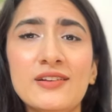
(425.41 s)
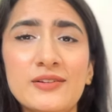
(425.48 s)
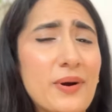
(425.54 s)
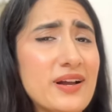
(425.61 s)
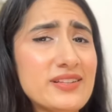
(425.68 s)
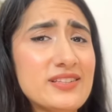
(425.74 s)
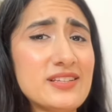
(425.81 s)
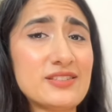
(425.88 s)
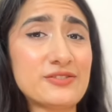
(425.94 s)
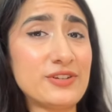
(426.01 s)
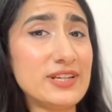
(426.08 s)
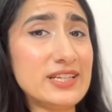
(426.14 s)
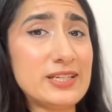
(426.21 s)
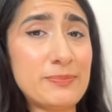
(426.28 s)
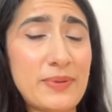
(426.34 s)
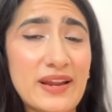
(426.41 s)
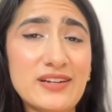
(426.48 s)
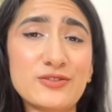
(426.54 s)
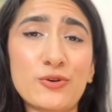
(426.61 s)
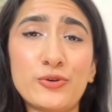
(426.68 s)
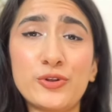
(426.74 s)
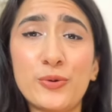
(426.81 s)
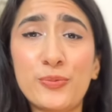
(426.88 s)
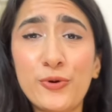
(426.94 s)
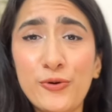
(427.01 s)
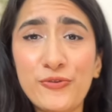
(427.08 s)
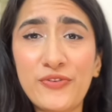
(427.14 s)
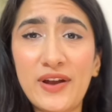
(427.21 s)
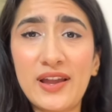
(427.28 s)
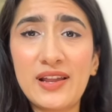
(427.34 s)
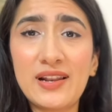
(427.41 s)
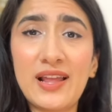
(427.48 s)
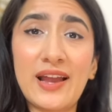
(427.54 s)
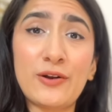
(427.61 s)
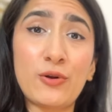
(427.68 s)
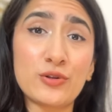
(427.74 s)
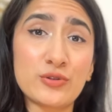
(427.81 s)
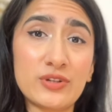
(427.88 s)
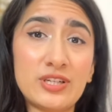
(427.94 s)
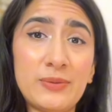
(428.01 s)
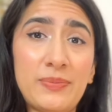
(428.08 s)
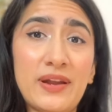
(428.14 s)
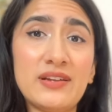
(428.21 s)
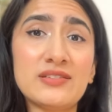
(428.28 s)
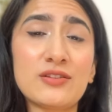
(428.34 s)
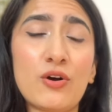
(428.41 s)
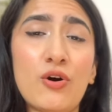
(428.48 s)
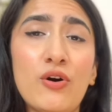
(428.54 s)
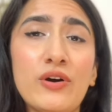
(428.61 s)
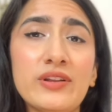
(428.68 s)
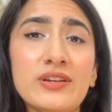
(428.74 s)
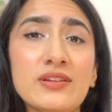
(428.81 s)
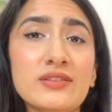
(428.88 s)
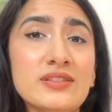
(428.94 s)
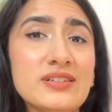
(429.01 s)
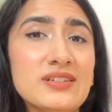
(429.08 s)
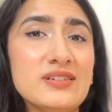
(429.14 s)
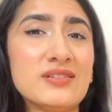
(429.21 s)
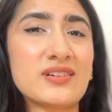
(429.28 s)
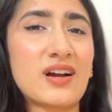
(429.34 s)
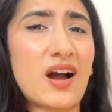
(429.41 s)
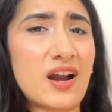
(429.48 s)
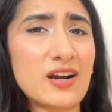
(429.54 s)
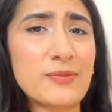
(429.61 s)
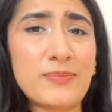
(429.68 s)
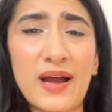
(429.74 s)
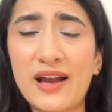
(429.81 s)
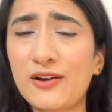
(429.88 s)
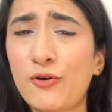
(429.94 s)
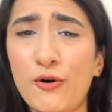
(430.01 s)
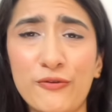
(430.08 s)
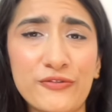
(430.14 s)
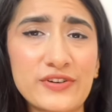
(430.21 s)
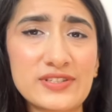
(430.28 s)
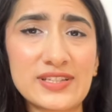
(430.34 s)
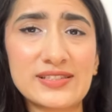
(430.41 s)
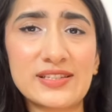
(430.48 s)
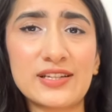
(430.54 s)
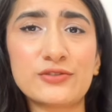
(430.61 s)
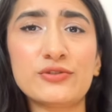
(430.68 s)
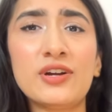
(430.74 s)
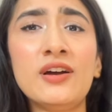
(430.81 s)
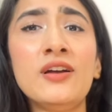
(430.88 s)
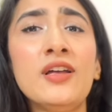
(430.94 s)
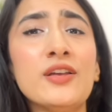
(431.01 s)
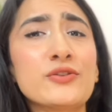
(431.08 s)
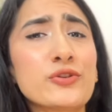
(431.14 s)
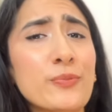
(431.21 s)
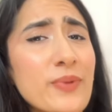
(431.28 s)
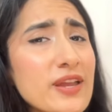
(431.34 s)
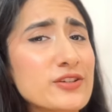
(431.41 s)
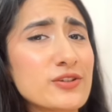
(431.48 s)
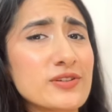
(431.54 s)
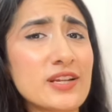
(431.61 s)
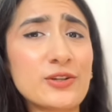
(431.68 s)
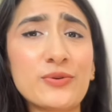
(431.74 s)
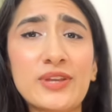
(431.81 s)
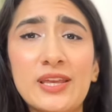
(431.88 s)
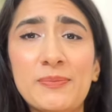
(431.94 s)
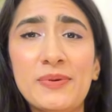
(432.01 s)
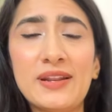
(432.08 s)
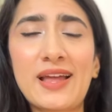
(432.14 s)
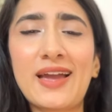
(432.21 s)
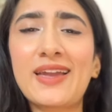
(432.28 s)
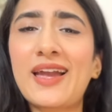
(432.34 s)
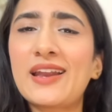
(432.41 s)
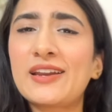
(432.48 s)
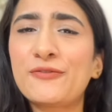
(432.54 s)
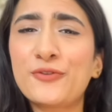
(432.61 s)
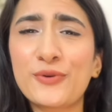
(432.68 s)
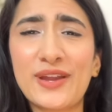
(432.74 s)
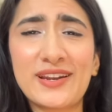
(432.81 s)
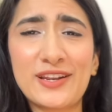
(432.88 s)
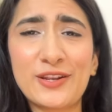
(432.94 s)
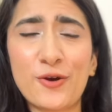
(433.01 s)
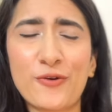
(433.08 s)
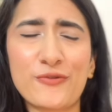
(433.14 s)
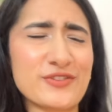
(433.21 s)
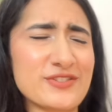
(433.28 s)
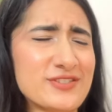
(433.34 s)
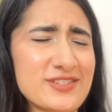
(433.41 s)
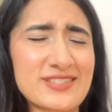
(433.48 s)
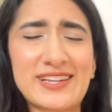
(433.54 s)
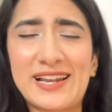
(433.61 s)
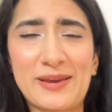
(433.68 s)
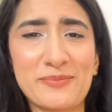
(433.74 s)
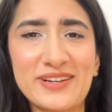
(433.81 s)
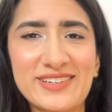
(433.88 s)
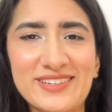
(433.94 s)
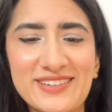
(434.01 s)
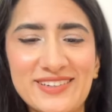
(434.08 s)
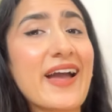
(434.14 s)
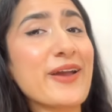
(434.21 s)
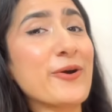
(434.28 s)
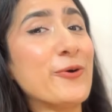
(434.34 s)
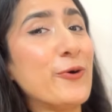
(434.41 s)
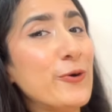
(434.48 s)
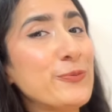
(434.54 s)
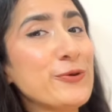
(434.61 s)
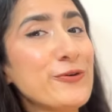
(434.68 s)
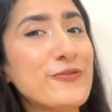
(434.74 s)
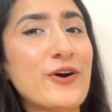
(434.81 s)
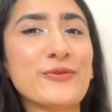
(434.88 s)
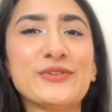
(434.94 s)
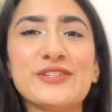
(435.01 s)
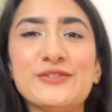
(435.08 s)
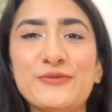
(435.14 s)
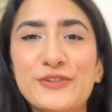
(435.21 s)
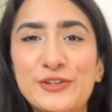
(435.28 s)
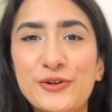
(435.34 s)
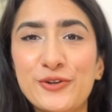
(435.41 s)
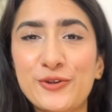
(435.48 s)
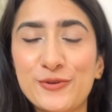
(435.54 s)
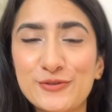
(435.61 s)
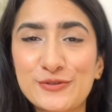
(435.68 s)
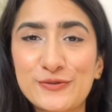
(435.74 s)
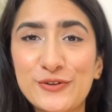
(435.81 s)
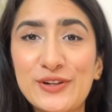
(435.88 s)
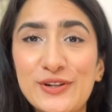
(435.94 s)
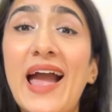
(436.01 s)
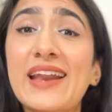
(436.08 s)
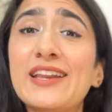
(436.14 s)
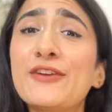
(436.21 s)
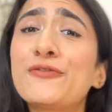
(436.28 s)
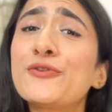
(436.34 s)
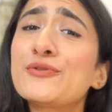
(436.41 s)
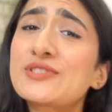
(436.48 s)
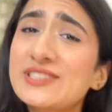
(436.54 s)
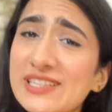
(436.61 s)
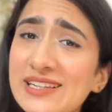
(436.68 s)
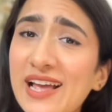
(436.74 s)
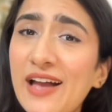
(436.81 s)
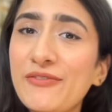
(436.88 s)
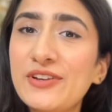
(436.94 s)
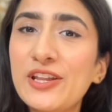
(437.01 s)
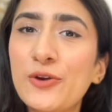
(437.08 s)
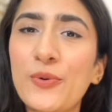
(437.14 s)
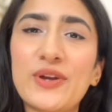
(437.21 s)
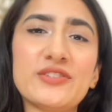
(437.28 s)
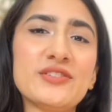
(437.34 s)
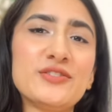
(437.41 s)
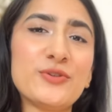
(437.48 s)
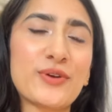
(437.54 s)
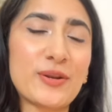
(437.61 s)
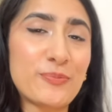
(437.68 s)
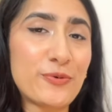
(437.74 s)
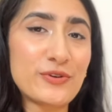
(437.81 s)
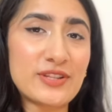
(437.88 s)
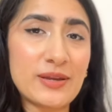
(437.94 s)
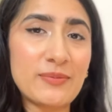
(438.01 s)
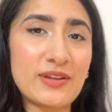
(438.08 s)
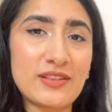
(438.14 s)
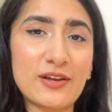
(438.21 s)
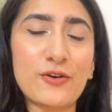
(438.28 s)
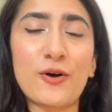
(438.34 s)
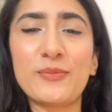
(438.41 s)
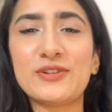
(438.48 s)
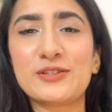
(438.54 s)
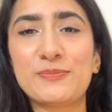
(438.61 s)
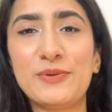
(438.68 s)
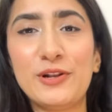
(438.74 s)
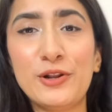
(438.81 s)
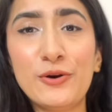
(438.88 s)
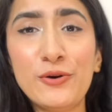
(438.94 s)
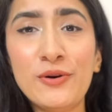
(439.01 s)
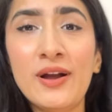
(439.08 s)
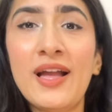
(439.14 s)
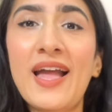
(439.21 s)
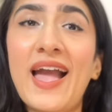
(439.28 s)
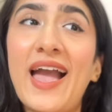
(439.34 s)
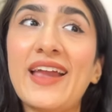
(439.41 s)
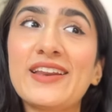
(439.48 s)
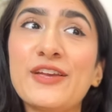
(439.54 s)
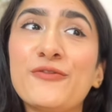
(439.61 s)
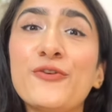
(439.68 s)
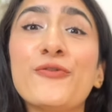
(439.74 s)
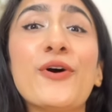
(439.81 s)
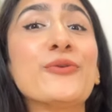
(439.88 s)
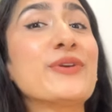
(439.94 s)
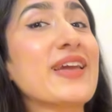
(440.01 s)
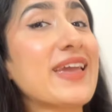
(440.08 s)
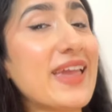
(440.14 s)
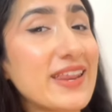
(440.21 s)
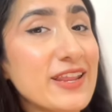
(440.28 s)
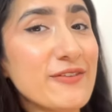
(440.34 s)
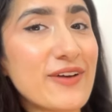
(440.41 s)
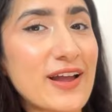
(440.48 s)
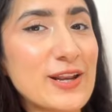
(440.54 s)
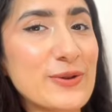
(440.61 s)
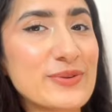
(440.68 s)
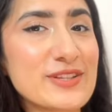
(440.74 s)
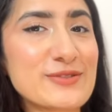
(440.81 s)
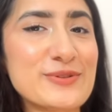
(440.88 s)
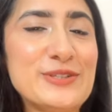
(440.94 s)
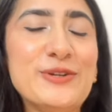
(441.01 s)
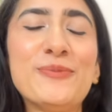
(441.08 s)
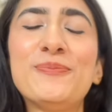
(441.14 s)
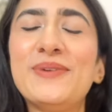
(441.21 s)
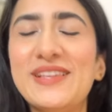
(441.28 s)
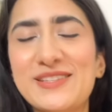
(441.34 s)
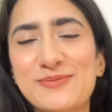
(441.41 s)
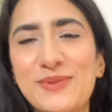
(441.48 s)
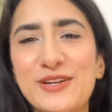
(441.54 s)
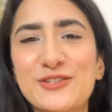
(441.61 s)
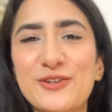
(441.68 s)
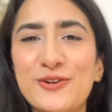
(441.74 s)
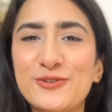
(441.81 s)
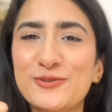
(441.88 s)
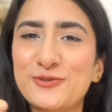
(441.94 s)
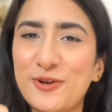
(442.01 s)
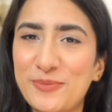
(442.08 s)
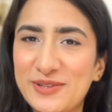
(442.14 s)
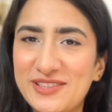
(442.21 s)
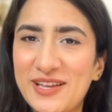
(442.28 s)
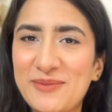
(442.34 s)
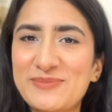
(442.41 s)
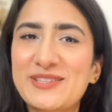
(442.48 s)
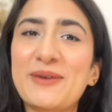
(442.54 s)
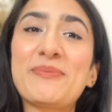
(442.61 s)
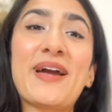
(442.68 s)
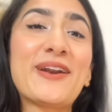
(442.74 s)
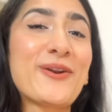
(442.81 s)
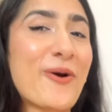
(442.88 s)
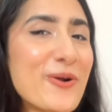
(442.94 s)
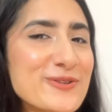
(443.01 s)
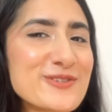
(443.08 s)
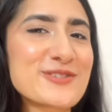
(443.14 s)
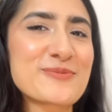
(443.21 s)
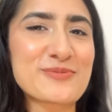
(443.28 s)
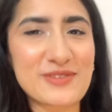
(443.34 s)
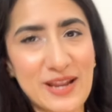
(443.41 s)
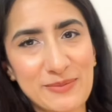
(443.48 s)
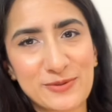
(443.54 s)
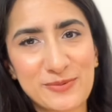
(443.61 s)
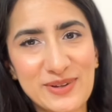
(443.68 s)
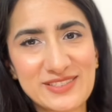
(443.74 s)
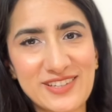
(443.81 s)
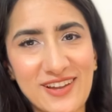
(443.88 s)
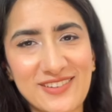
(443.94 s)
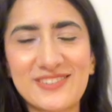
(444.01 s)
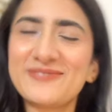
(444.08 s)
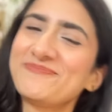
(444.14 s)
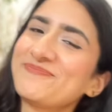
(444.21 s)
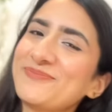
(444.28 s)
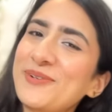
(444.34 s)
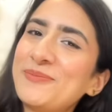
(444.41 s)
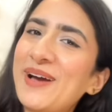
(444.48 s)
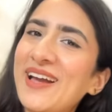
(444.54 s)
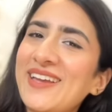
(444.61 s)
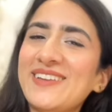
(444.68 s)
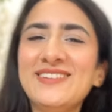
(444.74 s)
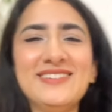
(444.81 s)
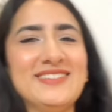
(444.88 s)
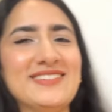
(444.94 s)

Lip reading: But this really depends on your profile, and also it depends on the card, bank offers, etc. So make sure that you keep an eye, and if you get any offers, just claim it. I hope you found this video useful, and if you still have any questions, you can put them in the comments below. And if you found any value in this video, please make sure to drop a thumbs up and also subscribe to my channel. Bye-bye.